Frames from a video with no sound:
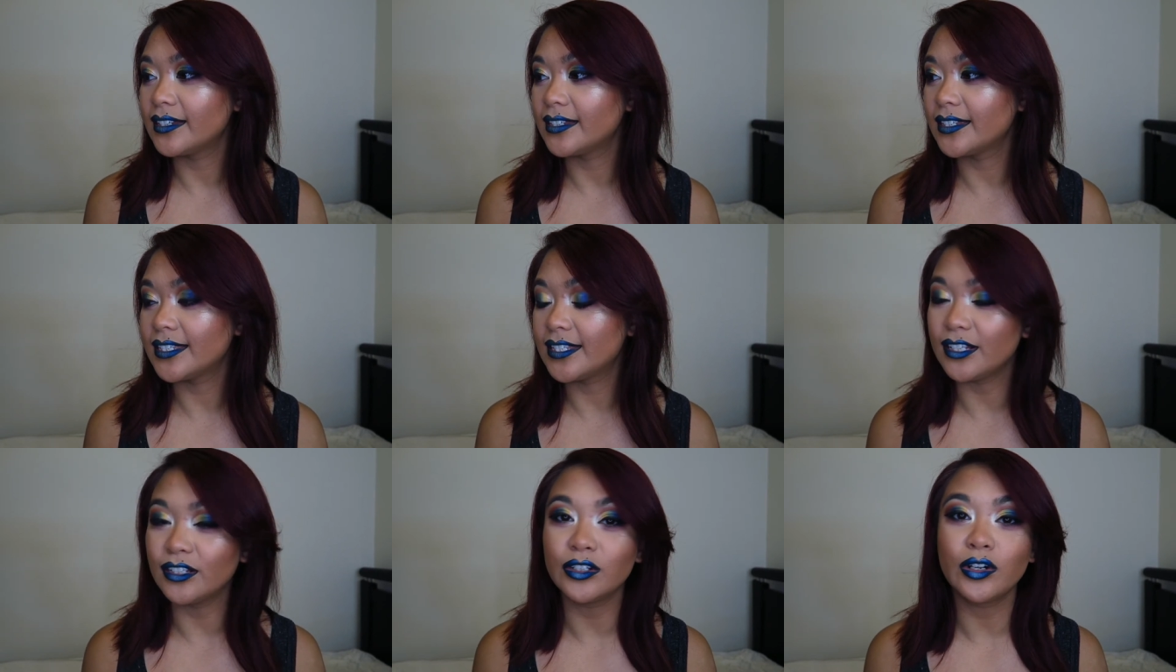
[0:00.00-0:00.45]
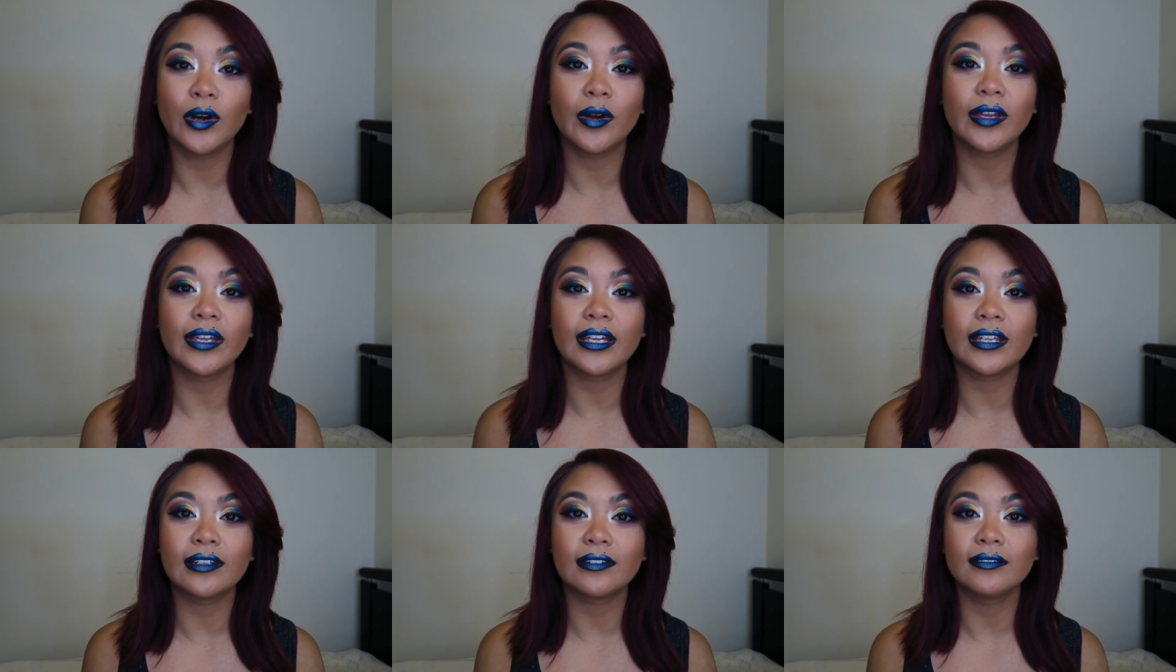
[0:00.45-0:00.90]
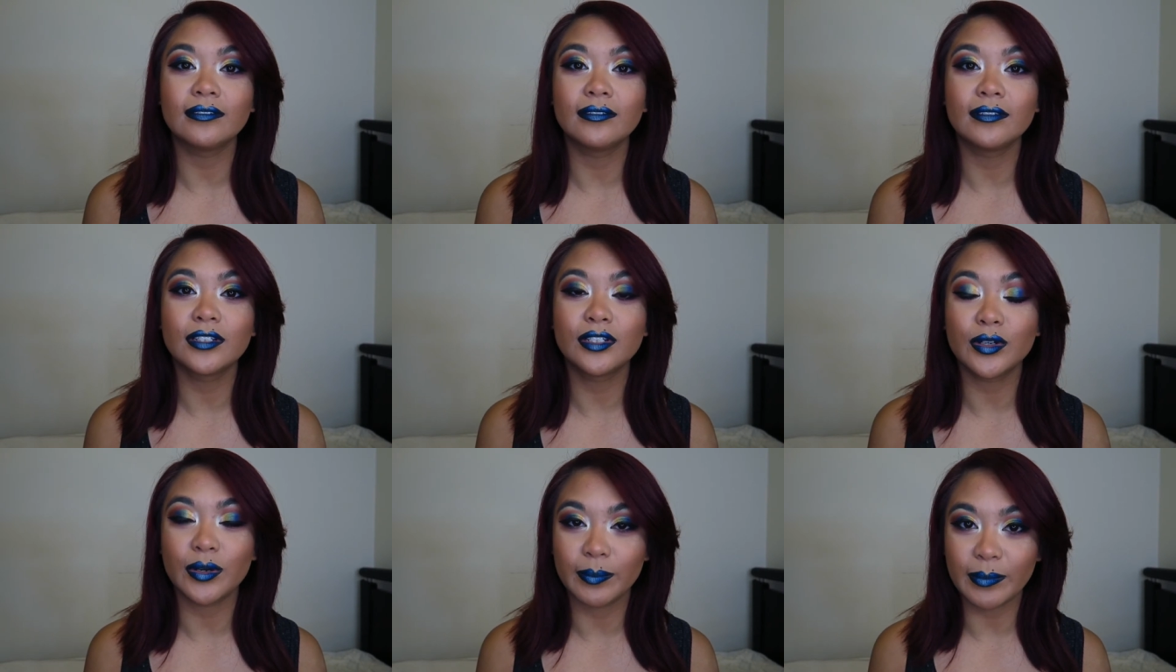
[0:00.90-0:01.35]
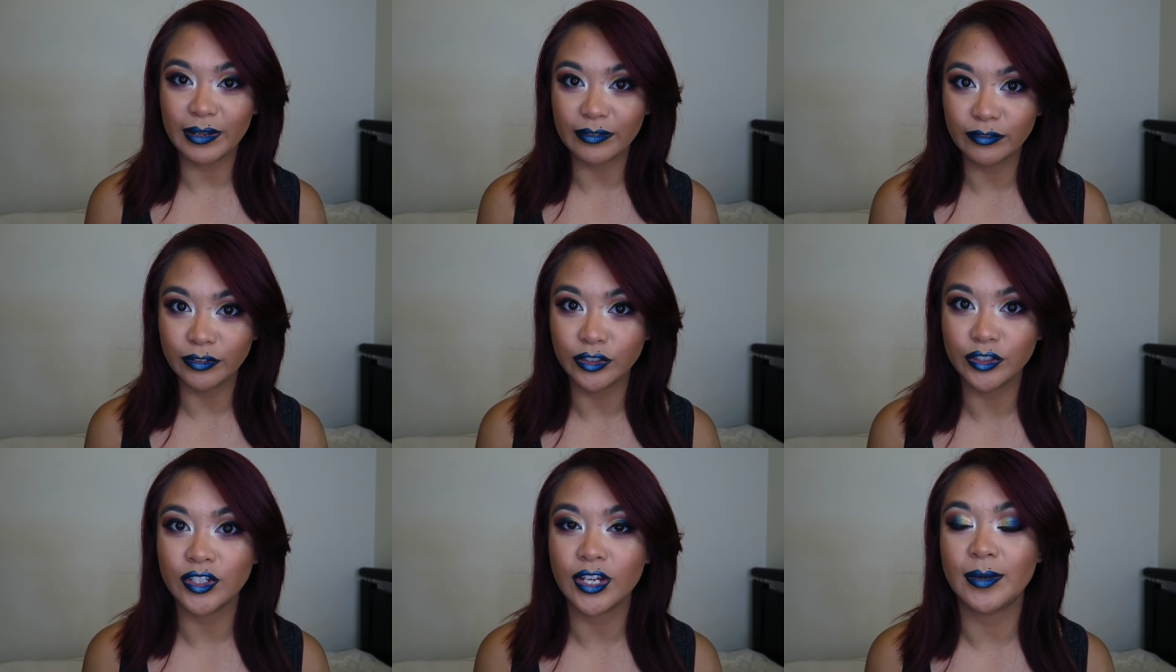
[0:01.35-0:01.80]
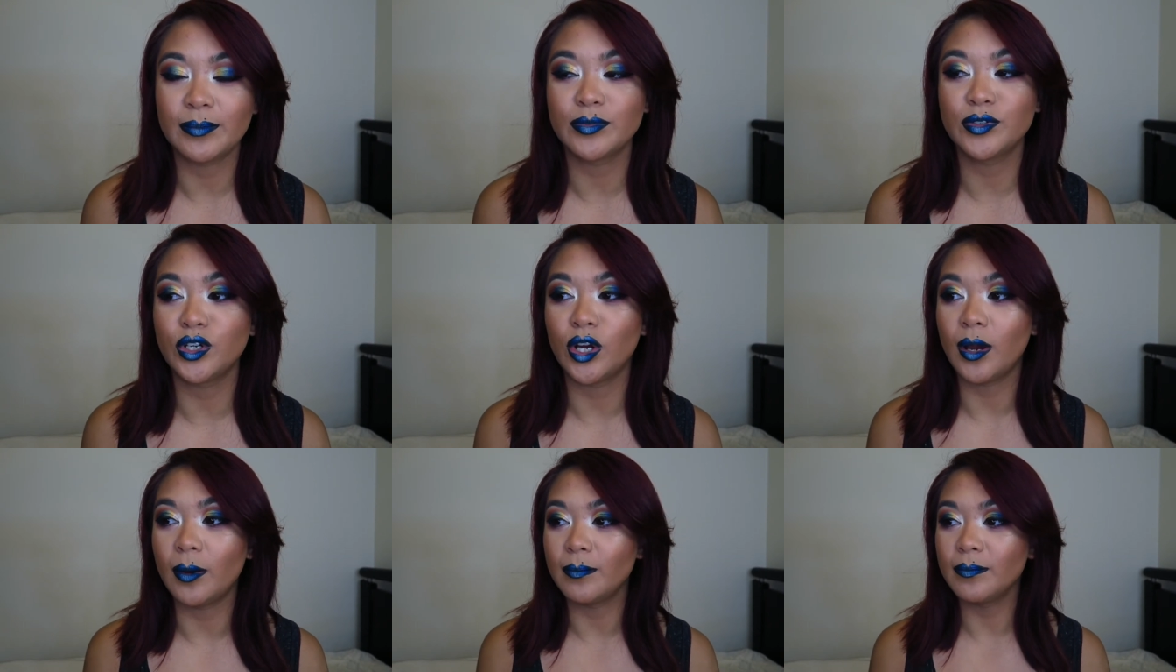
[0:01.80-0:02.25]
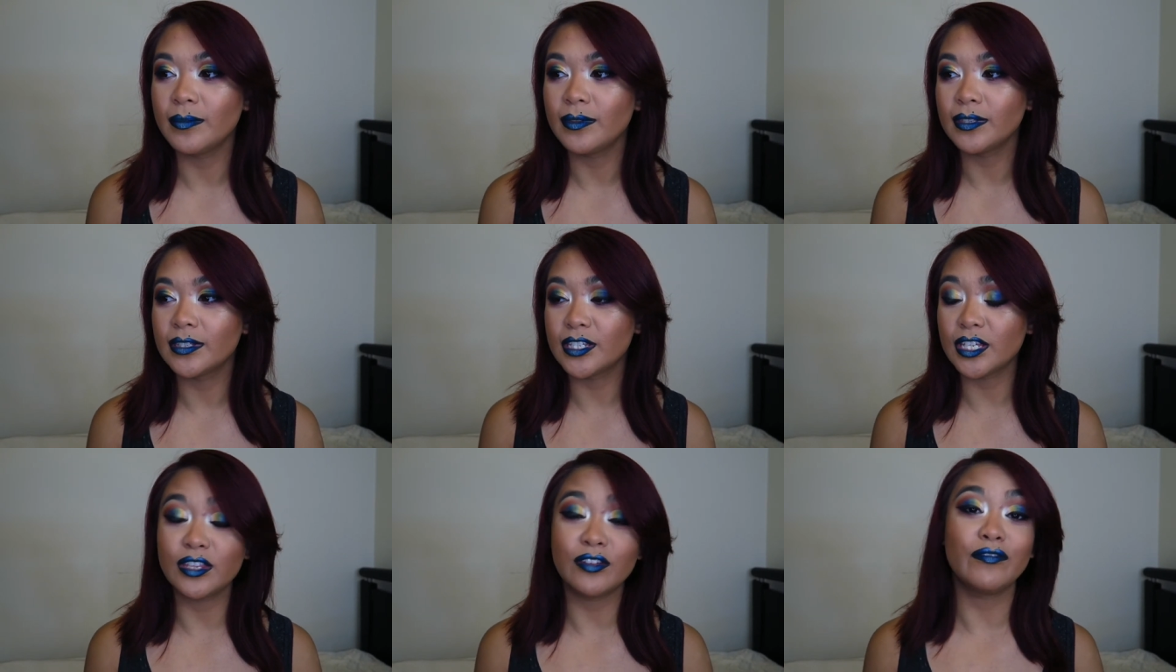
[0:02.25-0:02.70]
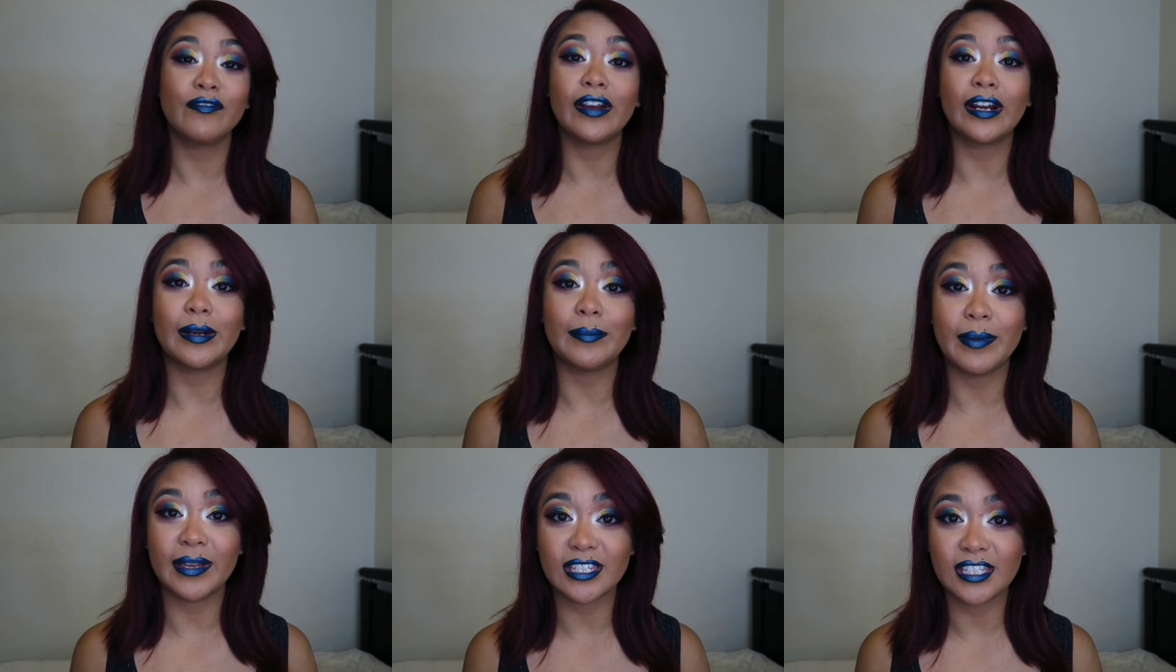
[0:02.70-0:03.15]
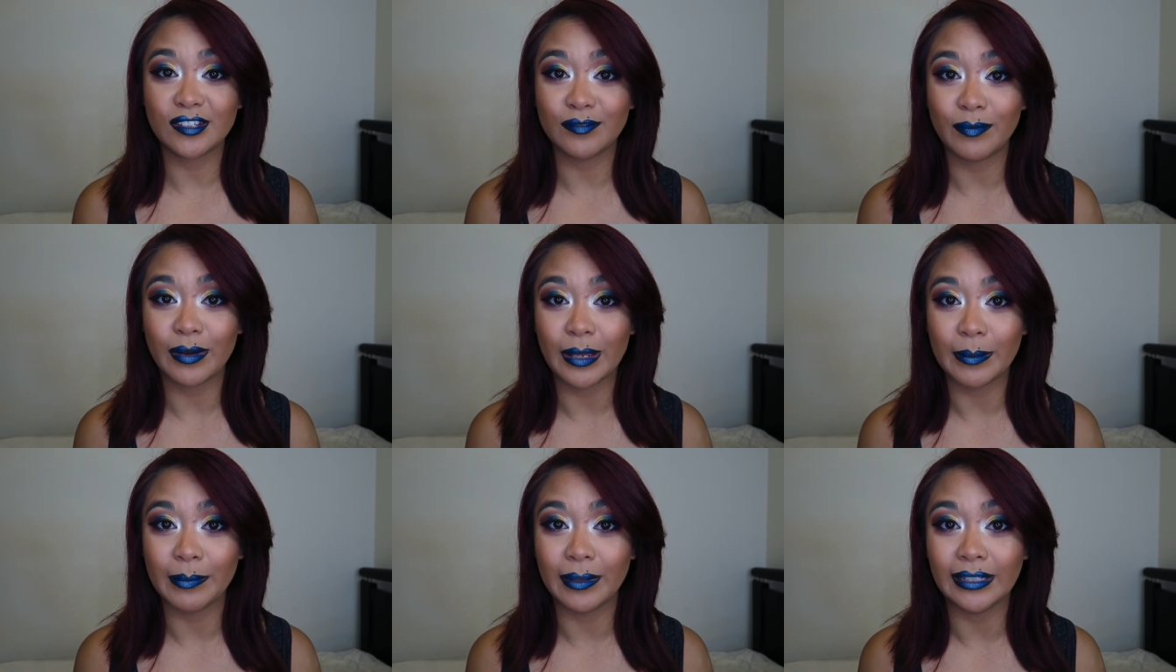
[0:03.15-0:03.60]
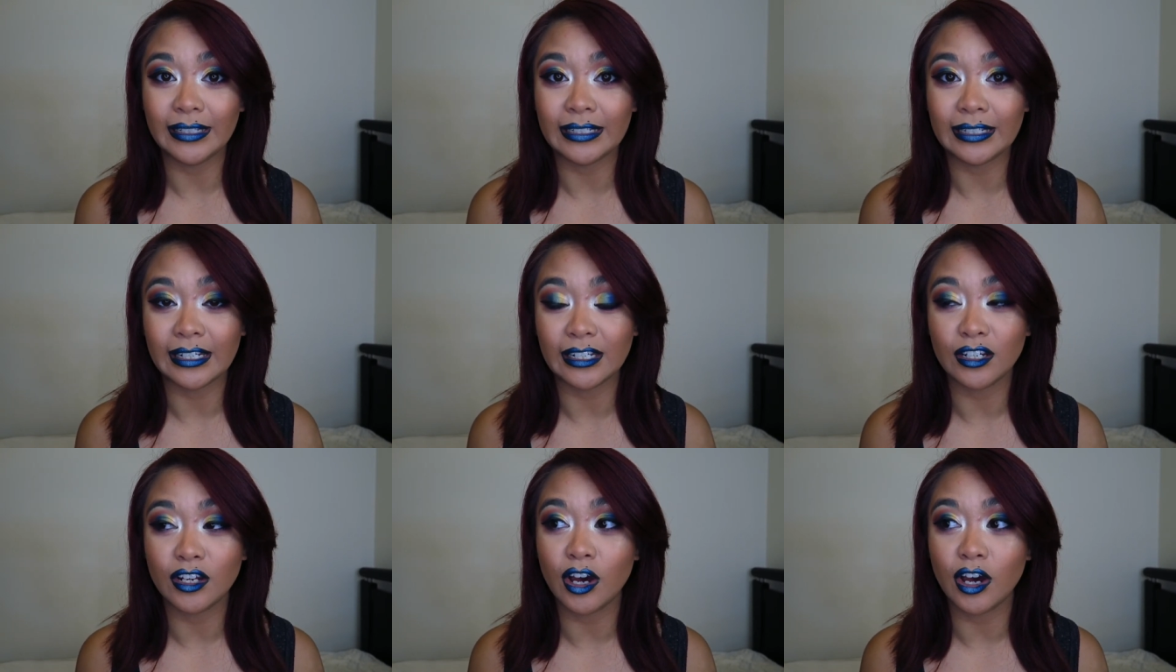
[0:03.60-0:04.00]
still going and doing my full-time job to the very best of my ability,